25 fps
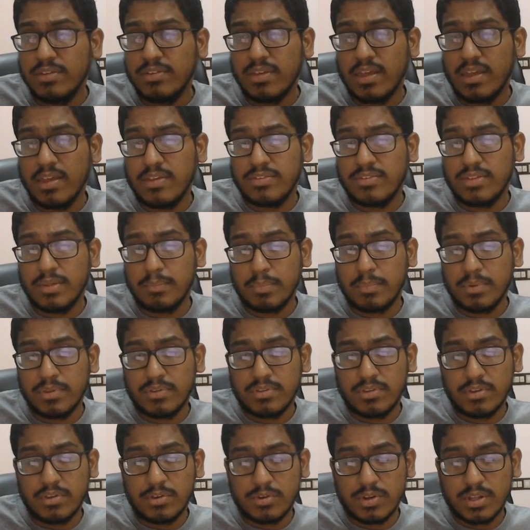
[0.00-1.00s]
is the
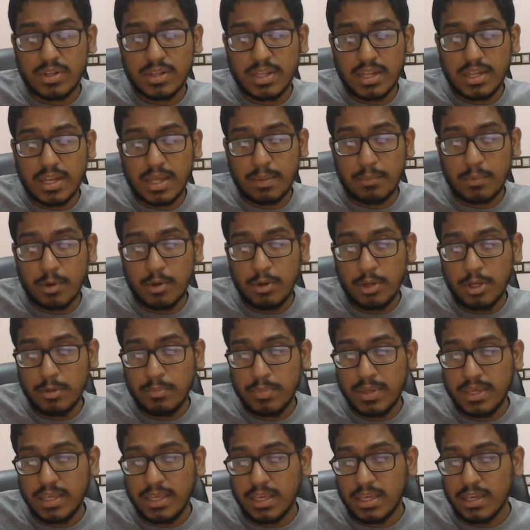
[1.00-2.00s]
position that I'm going to
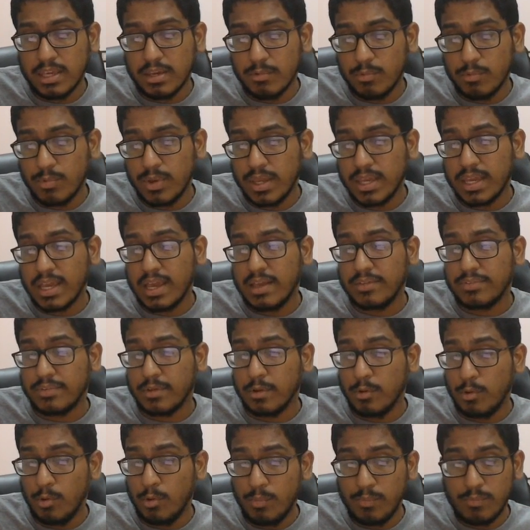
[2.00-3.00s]
be giving as a
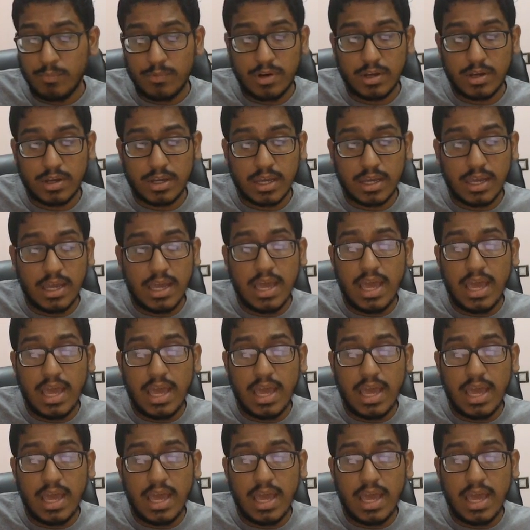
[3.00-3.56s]
homework.